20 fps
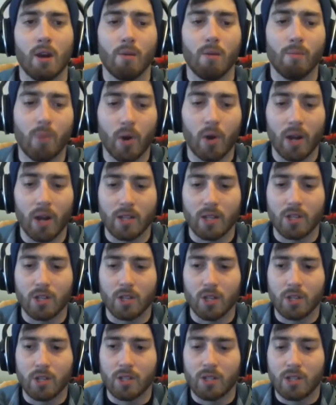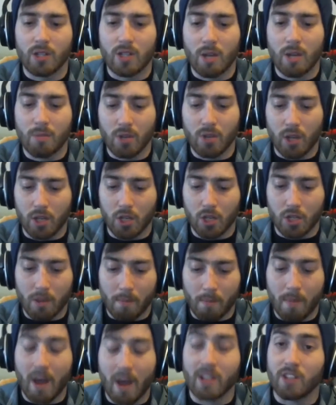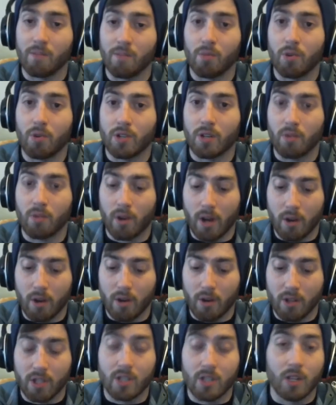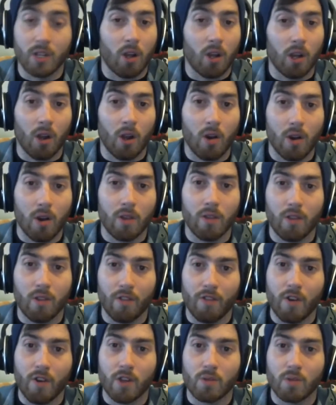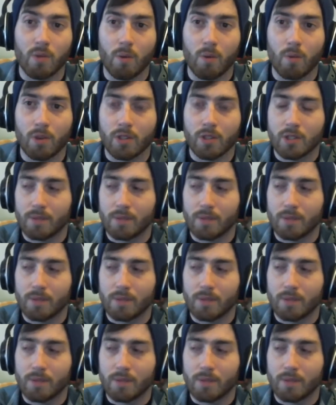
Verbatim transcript: but it just seems like just a massive project right now because it's a lot longer than the first one was.